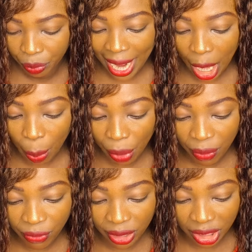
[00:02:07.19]
My
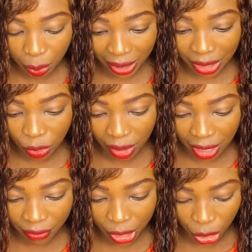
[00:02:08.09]
RPM for this
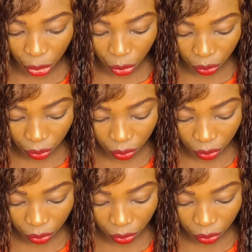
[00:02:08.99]
particular video